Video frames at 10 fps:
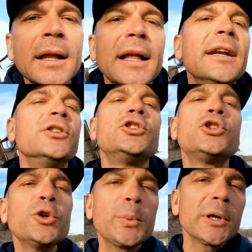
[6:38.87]
That is
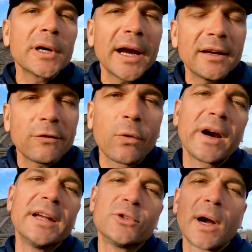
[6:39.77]
super great
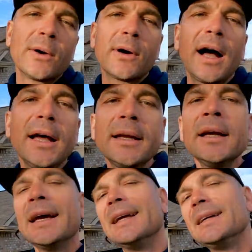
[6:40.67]
for a dry ride.
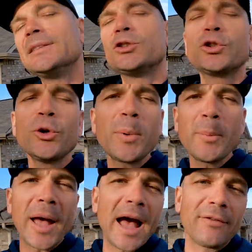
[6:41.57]
It is super
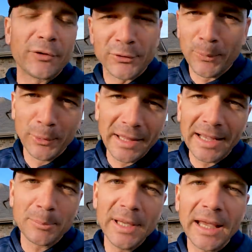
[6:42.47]
bad for someone
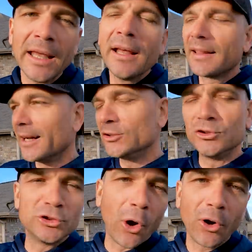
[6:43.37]
like me
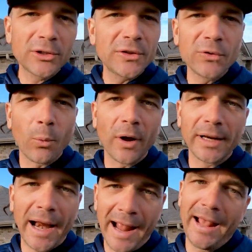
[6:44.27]
that donks his one
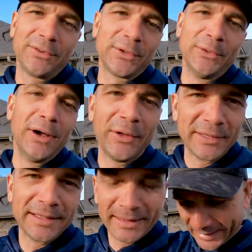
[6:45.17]
and a half on the, on
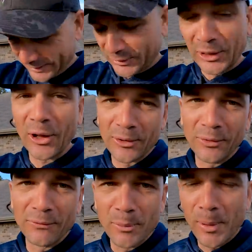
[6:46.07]
the, like, the
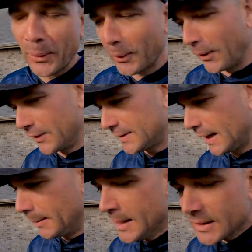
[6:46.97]
gunnel of the boat all the
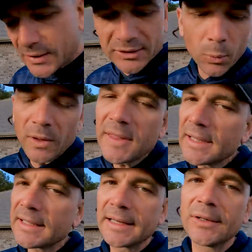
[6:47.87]
time. So that's one
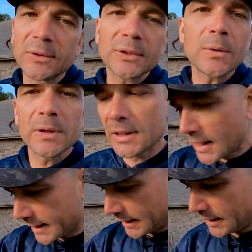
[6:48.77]
thing that I don't totally
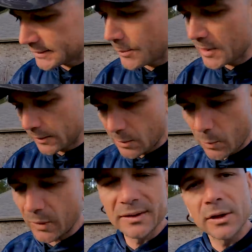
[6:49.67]
like. I like to be a little
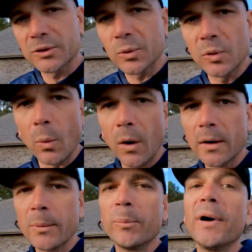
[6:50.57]
more in touch with the
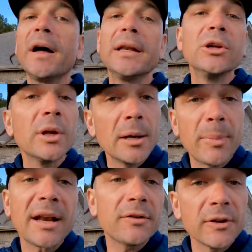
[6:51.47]
water, but you get a
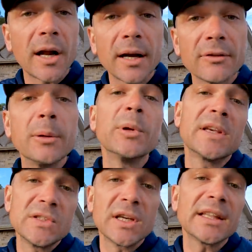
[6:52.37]
benefit out of it
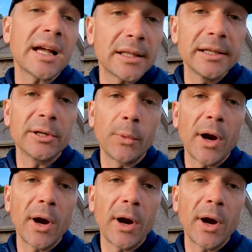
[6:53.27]
because you get that cleaner